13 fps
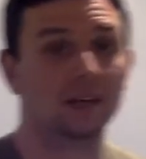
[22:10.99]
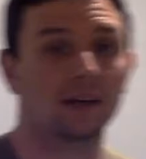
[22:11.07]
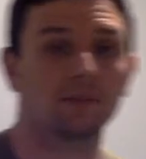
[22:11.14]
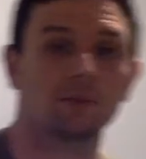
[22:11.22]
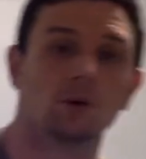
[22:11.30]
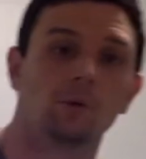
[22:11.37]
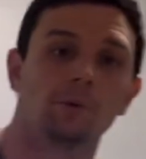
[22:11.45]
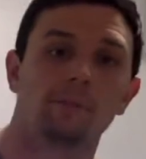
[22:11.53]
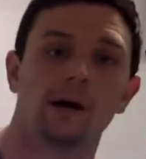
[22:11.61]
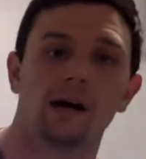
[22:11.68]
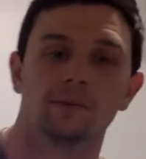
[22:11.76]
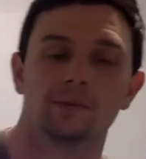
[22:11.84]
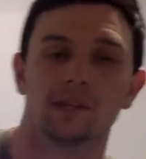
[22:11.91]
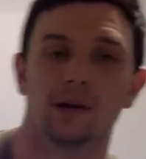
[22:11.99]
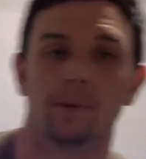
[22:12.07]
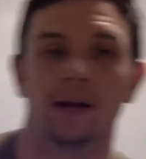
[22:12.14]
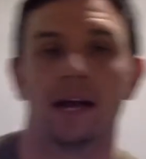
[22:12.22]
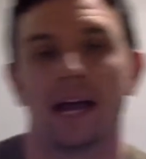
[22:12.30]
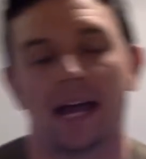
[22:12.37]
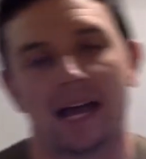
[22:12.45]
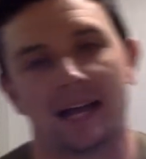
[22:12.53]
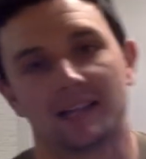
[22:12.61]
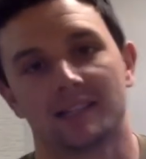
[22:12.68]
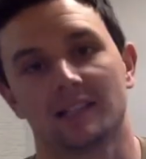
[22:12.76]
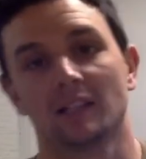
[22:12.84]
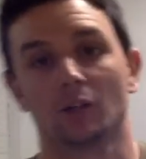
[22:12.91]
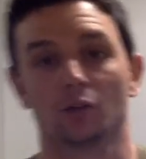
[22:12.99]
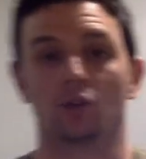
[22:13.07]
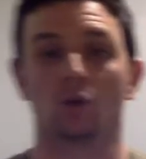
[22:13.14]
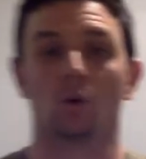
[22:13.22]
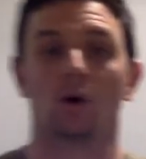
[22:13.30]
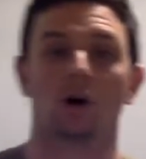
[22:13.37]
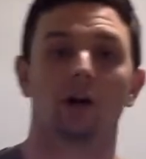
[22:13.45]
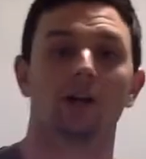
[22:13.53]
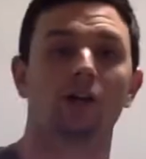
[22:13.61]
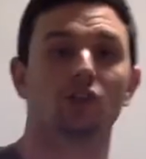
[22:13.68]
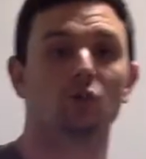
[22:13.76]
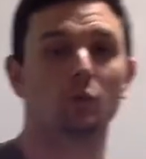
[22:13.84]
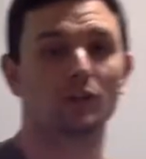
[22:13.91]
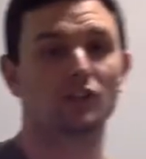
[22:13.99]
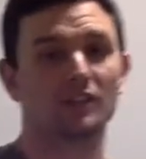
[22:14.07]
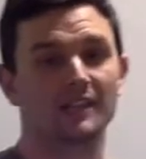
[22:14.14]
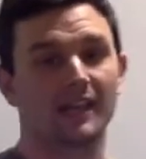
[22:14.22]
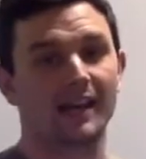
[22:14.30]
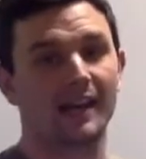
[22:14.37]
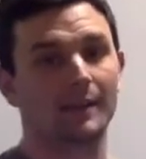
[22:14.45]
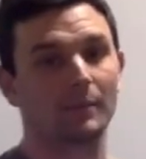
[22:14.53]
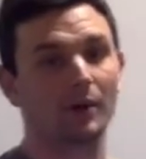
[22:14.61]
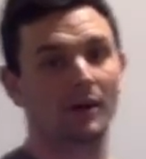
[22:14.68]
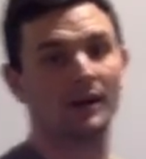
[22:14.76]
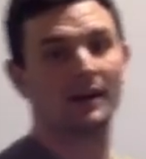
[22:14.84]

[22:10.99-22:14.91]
Okay, if you're going with palms up and it's a little too hard, switch it to hammer.